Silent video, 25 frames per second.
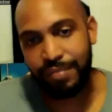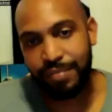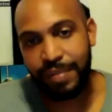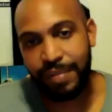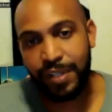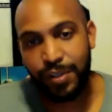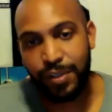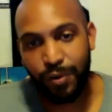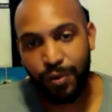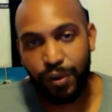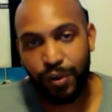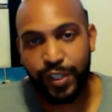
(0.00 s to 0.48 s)
But
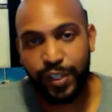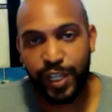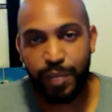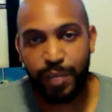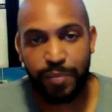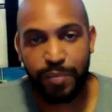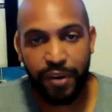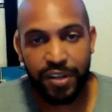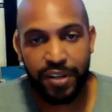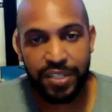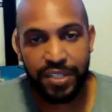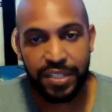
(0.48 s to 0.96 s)
Glory
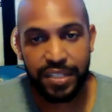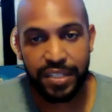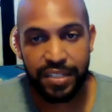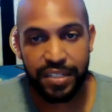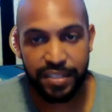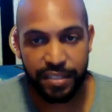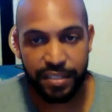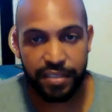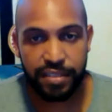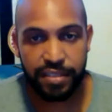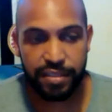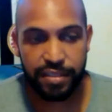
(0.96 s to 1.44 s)
Kickboxing
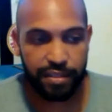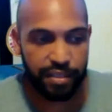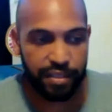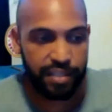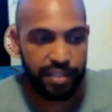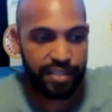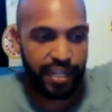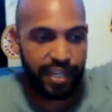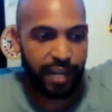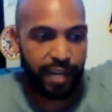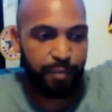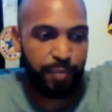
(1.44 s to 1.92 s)
is
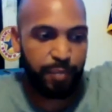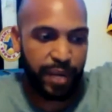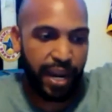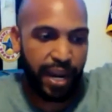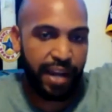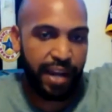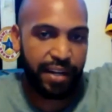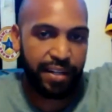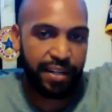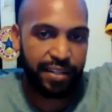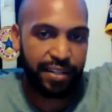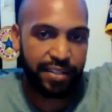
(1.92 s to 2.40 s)
like
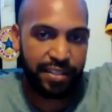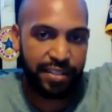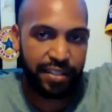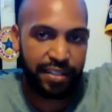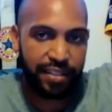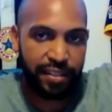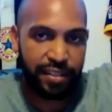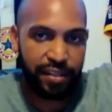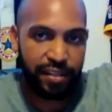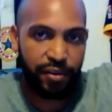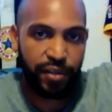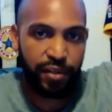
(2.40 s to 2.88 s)
Pride, isn't
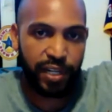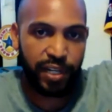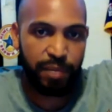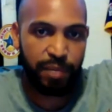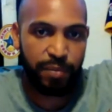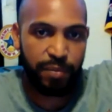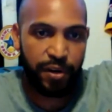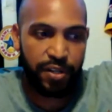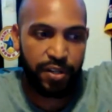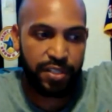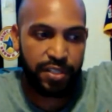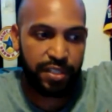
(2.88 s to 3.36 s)
it? Glory
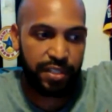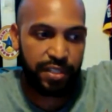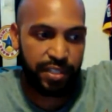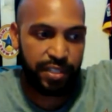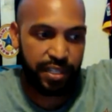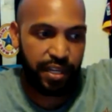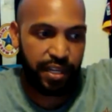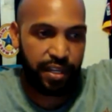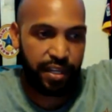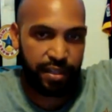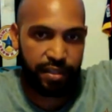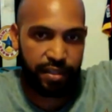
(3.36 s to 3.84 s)
Kickboxing is like